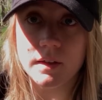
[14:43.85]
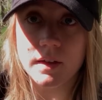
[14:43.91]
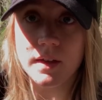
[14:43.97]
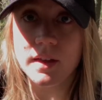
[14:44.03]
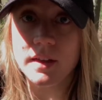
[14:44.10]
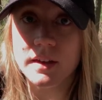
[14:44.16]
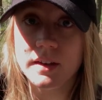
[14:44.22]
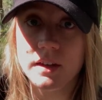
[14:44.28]

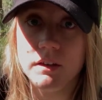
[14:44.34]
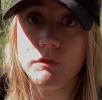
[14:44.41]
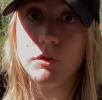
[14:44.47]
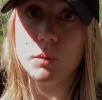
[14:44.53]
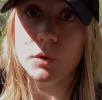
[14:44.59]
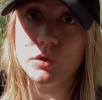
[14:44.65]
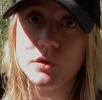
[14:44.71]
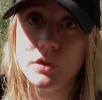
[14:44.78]
And if you
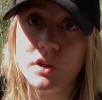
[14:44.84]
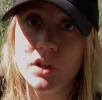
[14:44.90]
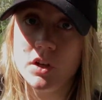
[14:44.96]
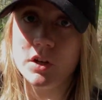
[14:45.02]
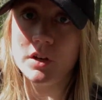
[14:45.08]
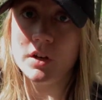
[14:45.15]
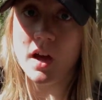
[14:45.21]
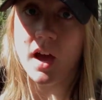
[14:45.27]
want to
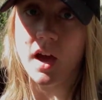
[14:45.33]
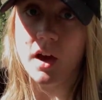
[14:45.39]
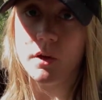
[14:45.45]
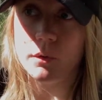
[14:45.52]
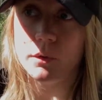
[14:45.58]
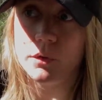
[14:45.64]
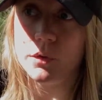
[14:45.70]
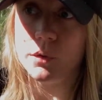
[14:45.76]
learn
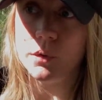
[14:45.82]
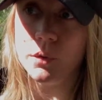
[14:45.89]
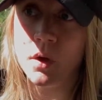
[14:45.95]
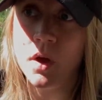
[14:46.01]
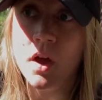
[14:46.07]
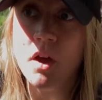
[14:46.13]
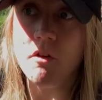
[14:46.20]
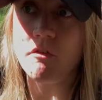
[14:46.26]
how to
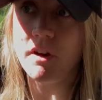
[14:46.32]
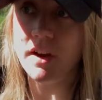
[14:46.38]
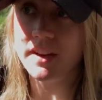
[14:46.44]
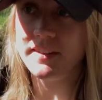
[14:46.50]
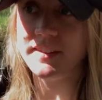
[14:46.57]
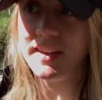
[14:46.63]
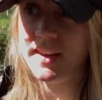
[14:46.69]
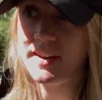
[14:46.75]

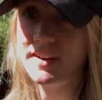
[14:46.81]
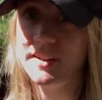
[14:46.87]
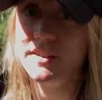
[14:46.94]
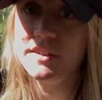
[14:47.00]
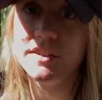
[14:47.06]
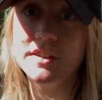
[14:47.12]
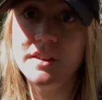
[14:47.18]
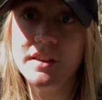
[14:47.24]
write
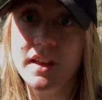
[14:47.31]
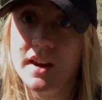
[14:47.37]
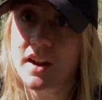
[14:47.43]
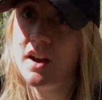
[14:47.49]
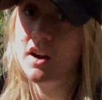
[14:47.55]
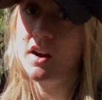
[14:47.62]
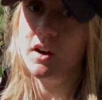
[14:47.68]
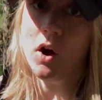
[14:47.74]
characters that
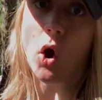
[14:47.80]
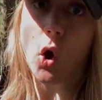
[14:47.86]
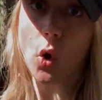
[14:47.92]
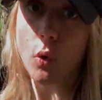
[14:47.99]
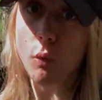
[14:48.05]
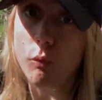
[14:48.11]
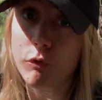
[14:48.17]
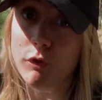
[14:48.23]
are
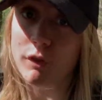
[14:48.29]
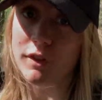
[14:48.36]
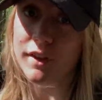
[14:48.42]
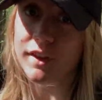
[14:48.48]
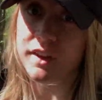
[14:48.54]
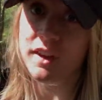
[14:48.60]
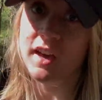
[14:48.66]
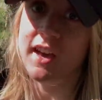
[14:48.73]

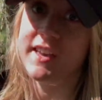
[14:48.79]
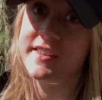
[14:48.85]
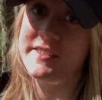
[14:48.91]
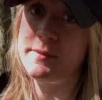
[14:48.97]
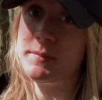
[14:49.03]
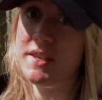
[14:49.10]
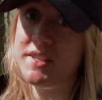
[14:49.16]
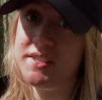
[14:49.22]
hopefully as
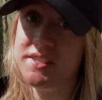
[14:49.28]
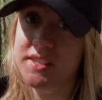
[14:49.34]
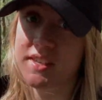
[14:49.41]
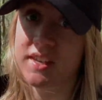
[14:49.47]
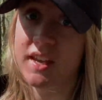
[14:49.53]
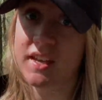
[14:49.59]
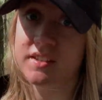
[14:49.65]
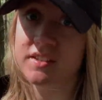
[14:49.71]

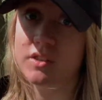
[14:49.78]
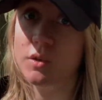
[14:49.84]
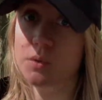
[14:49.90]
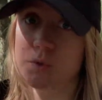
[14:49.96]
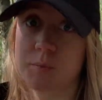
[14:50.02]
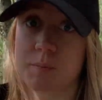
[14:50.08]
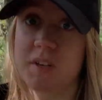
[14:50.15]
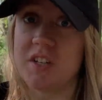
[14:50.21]
amazing as
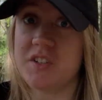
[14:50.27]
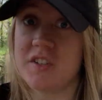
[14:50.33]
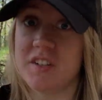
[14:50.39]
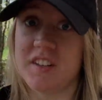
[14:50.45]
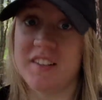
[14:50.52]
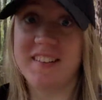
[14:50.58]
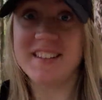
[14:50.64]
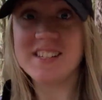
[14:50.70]
those mentioned
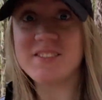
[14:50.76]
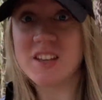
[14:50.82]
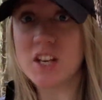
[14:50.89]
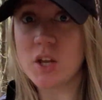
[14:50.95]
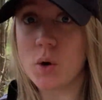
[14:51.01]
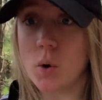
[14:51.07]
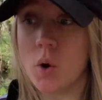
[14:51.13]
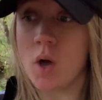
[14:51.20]
in this
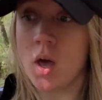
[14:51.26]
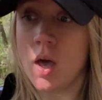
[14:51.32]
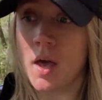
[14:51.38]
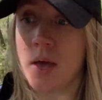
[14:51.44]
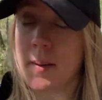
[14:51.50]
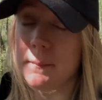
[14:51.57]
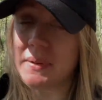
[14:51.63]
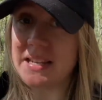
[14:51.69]
video,
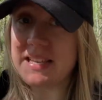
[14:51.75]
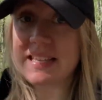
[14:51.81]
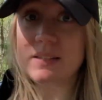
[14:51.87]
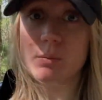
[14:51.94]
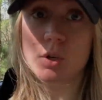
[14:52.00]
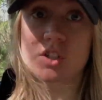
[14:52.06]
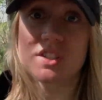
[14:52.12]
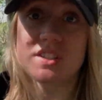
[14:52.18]
please
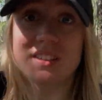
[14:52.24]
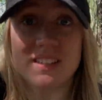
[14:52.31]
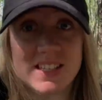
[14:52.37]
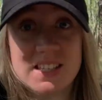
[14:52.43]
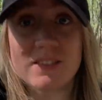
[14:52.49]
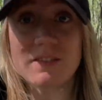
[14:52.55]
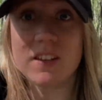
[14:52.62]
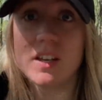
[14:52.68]
watch this
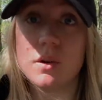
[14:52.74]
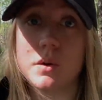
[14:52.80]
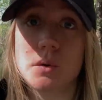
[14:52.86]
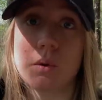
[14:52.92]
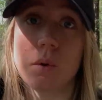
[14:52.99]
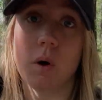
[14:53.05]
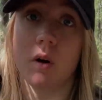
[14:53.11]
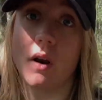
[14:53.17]
video
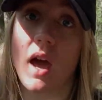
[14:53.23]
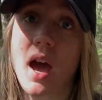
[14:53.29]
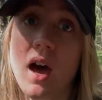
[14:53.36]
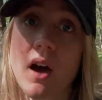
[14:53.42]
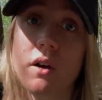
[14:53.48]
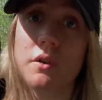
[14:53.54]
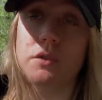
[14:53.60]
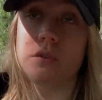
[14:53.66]
on
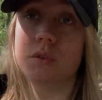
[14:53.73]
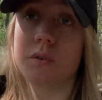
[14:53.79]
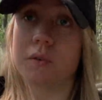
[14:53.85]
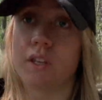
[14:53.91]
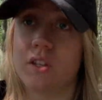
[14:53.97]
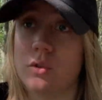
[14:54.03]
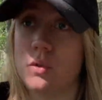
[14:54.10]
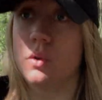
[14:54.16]
how to
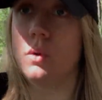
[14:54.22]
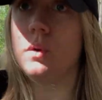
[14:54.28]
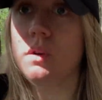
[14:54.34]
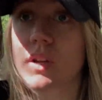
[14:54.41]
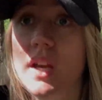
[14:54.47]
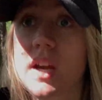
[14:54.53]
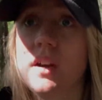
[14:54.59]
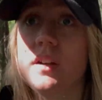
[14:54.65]
get to know your
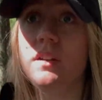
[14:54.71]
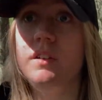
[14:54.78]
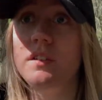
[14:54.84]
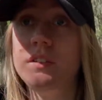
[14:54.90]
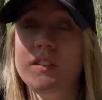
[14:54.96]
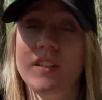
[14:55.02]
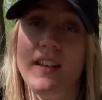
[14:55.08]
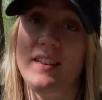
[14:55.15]

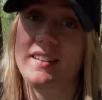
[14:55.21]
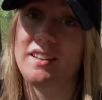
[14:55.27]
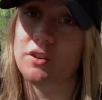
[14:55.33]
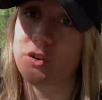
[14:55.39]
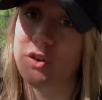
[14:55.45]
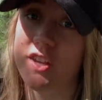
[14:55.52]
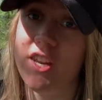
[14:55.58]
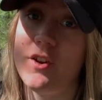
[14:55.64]
characters and
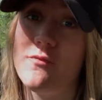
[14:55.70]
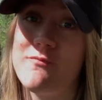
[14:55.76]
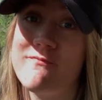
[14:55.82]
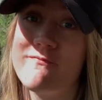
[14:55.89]
create them.